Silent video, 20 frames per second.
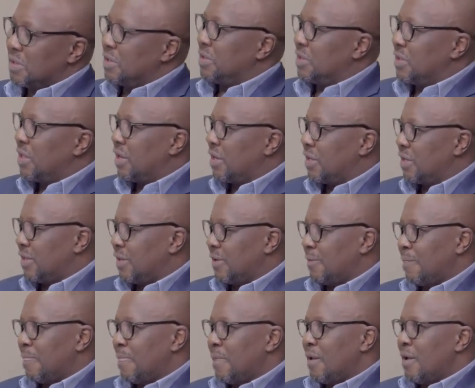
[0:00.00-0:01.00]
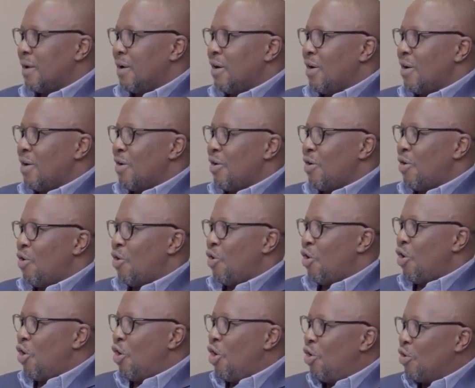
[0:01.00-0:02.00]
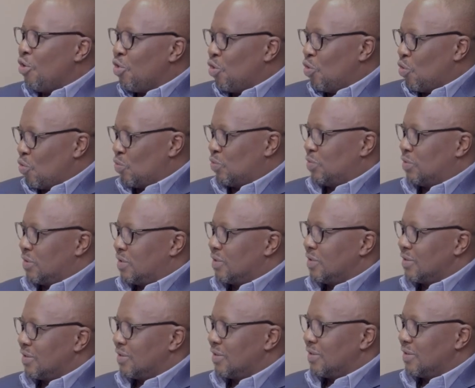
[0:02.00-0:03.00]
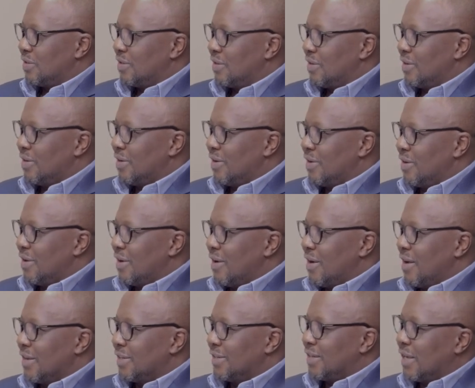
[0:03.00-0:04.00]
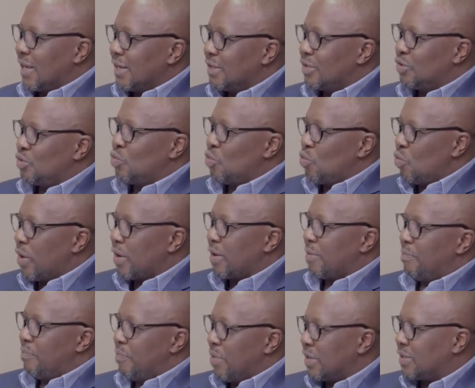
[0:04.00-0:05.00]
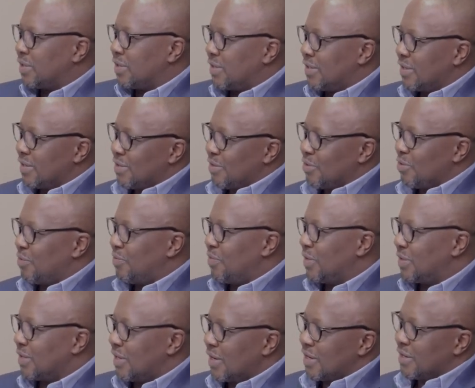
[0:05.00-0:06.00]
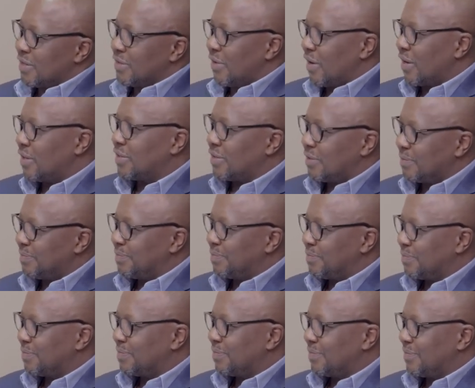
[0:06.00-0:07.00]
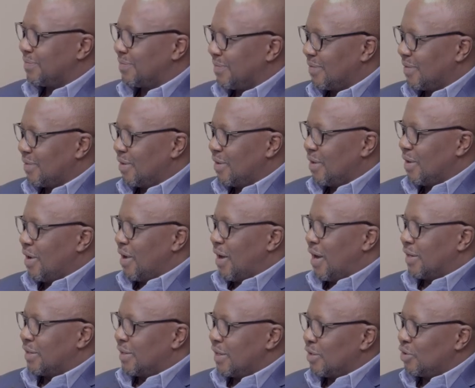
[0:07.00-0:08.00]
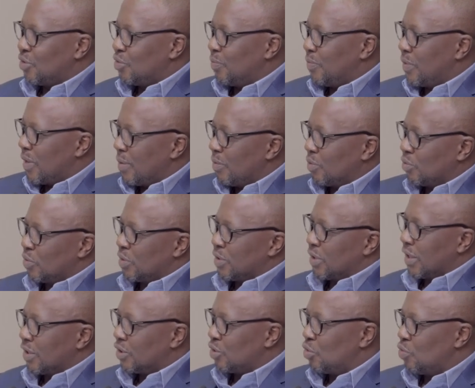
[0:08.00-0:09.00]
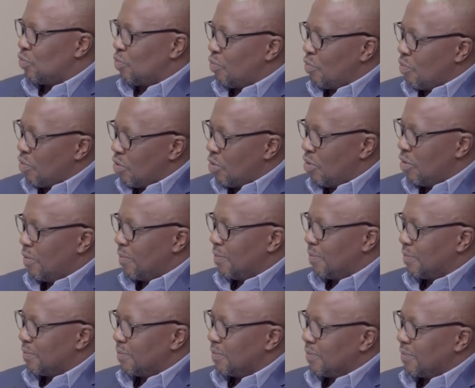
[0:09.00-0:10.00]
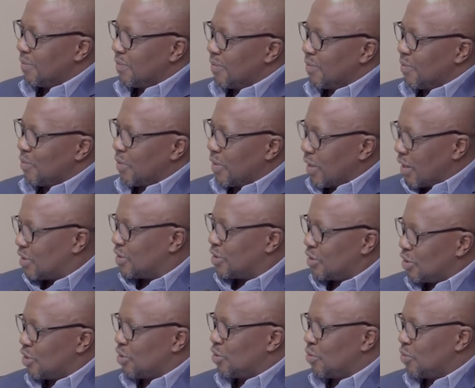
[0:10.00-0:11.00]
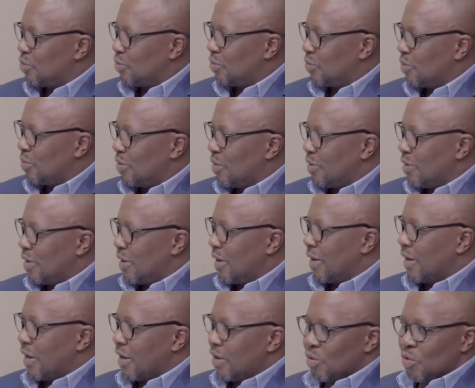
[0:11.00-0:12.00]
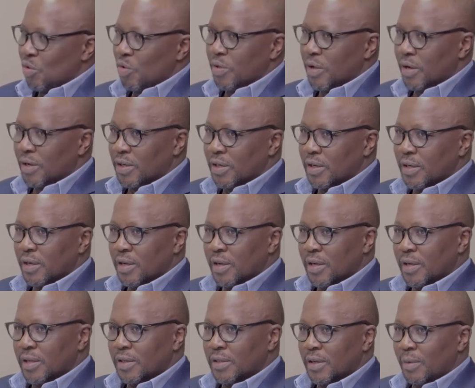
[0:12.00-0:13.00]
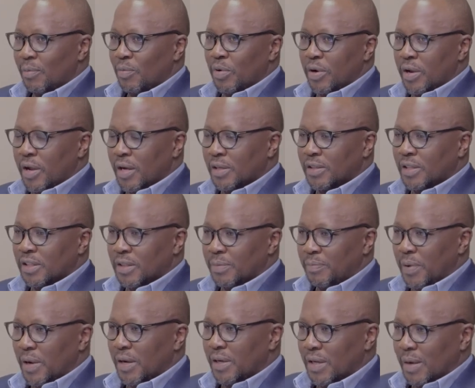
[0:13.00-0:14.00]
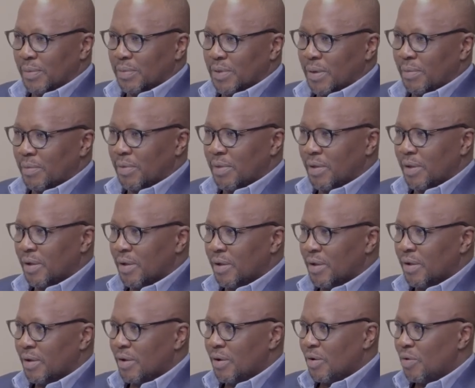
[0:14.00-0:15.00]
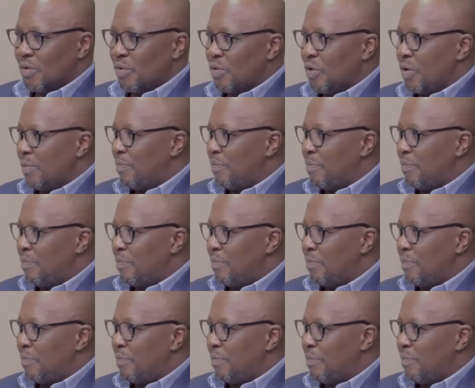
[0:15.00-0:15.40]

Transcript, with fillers: sincerity. Mm-hmm. All those tend to work best through physical interaction. They do. I tend they to do. be able to trust you more when I see you, mm. and I know that somebody else has picked up something or